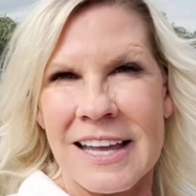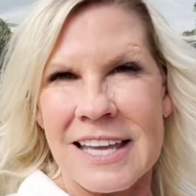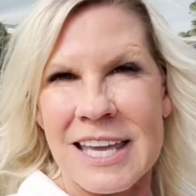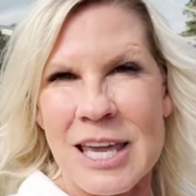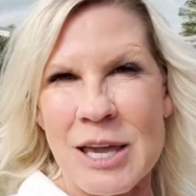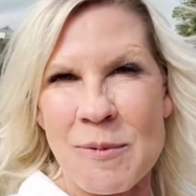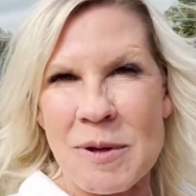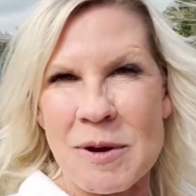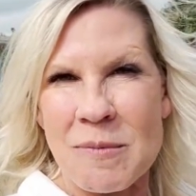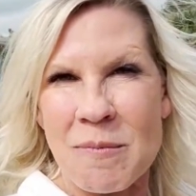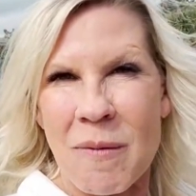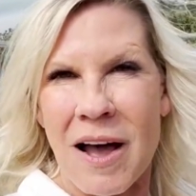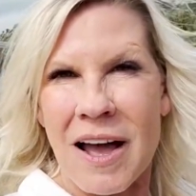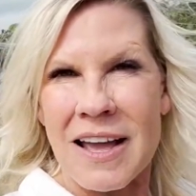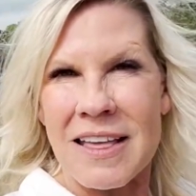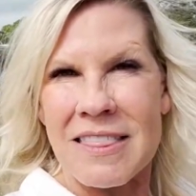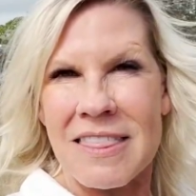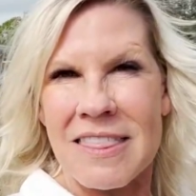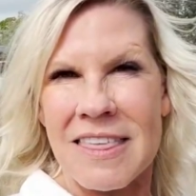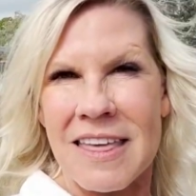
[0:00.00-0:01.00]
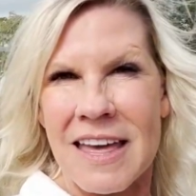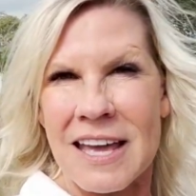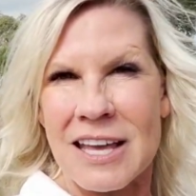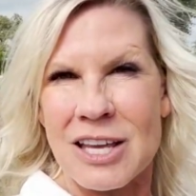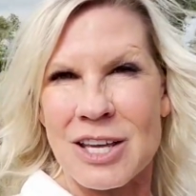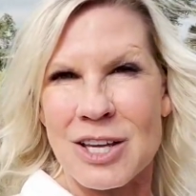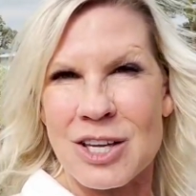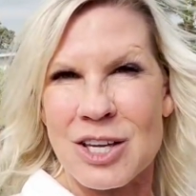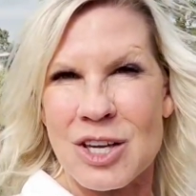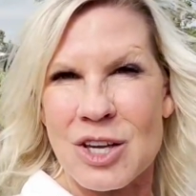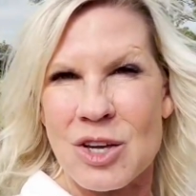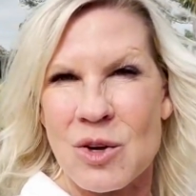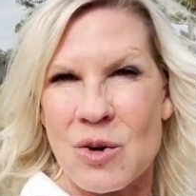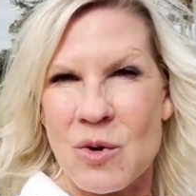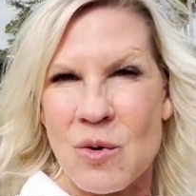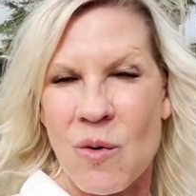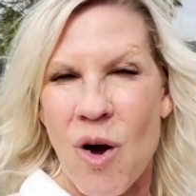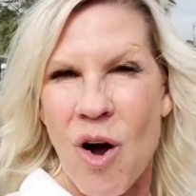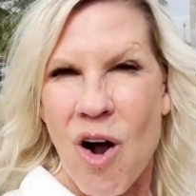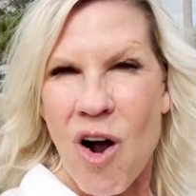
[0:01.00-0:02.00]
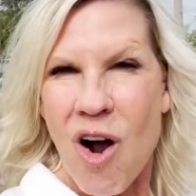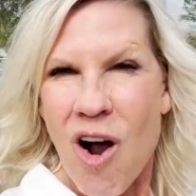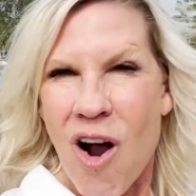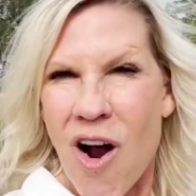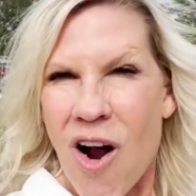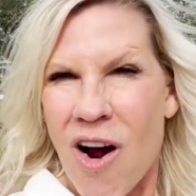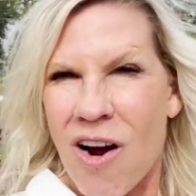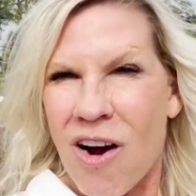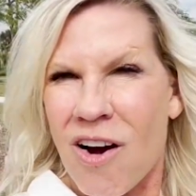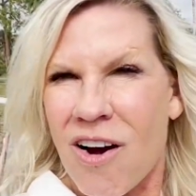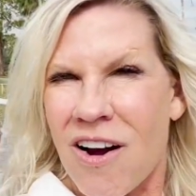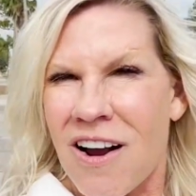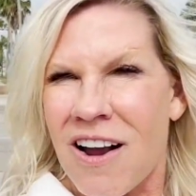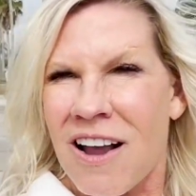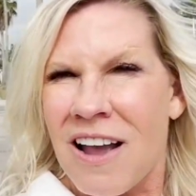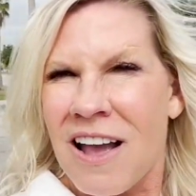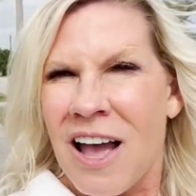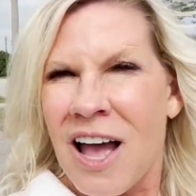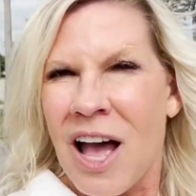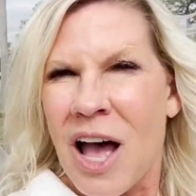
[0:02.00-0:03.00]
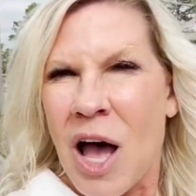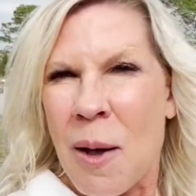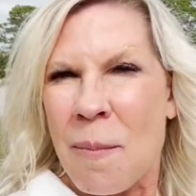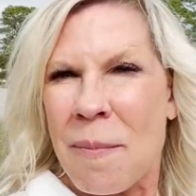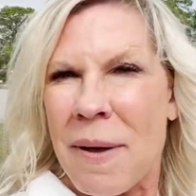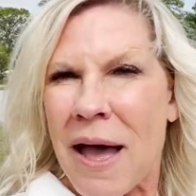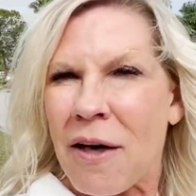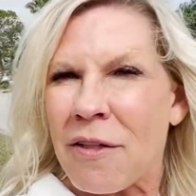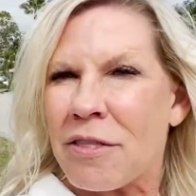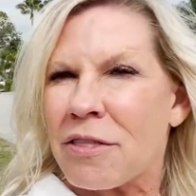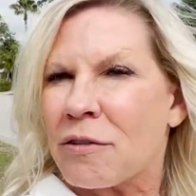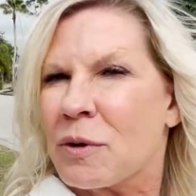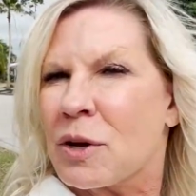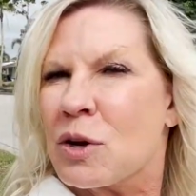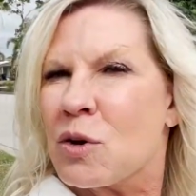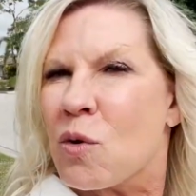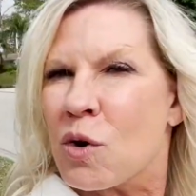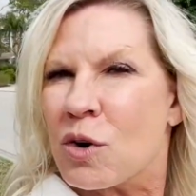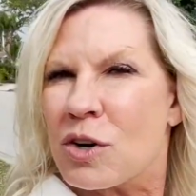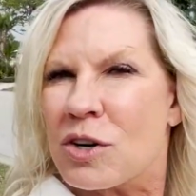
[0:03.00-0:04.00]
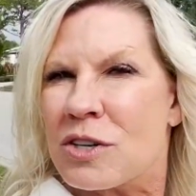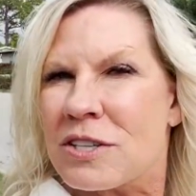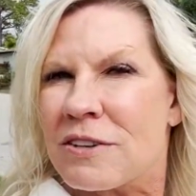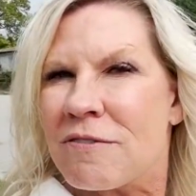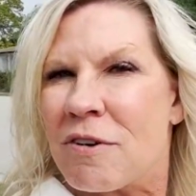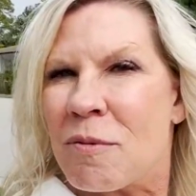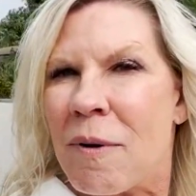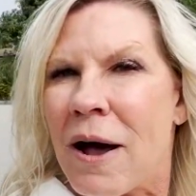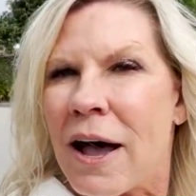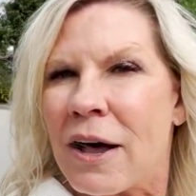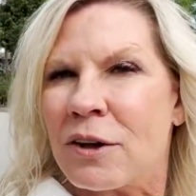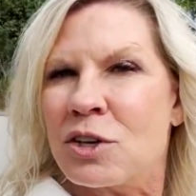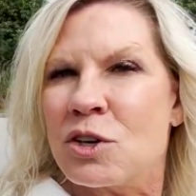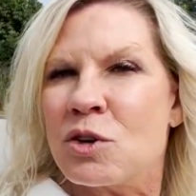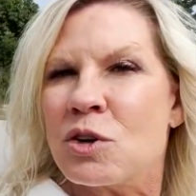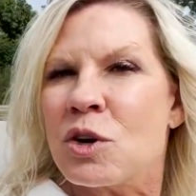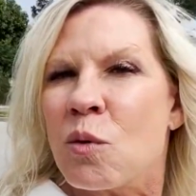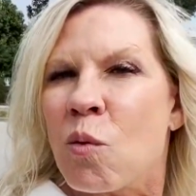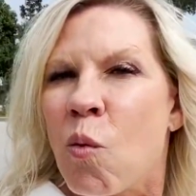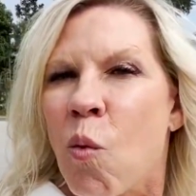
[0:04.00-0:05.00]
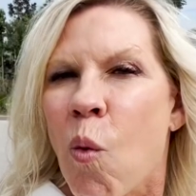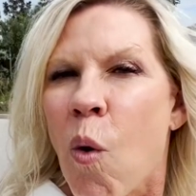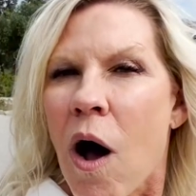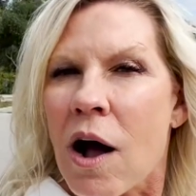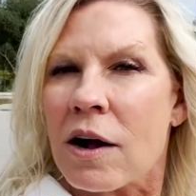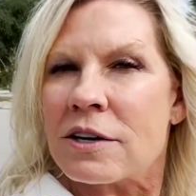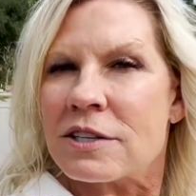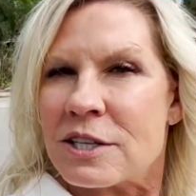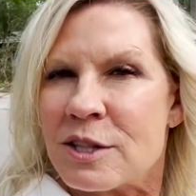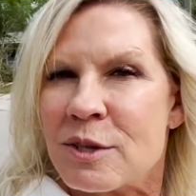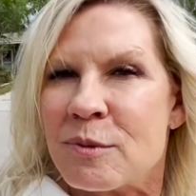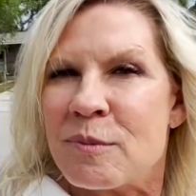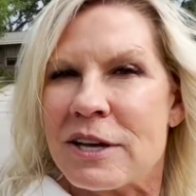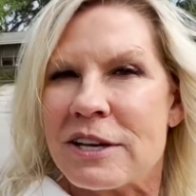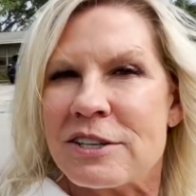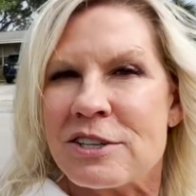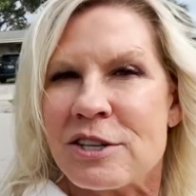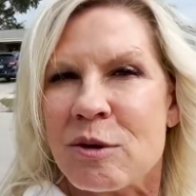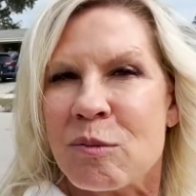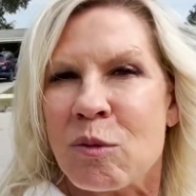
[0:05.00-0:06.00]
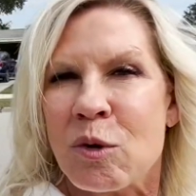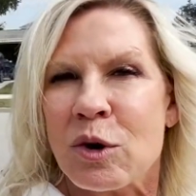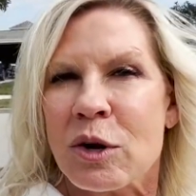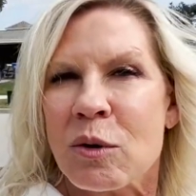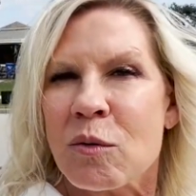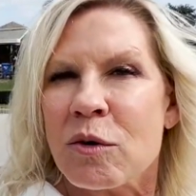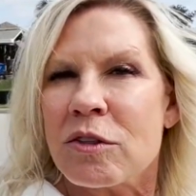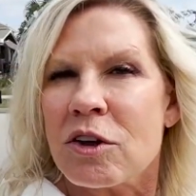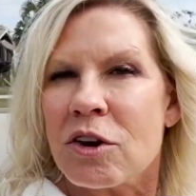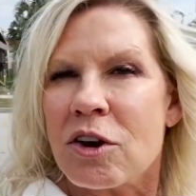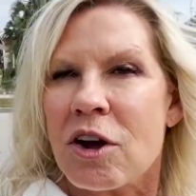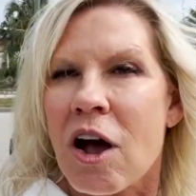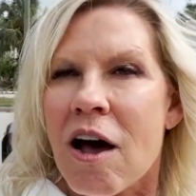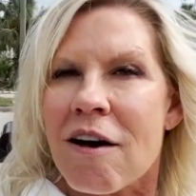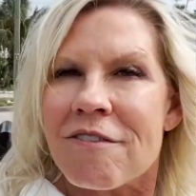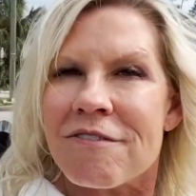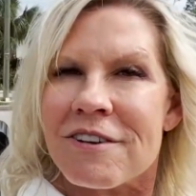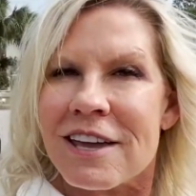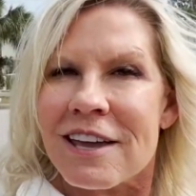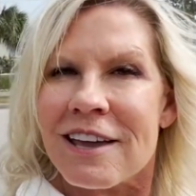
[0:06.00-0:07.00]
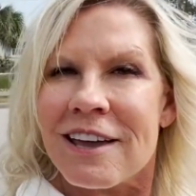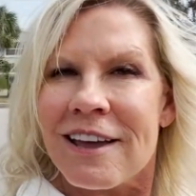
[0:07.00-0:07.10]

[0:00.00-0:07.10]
Keep in mind that you are about 3/4 of a mile. You can walk to the beach in the morning with your coffee,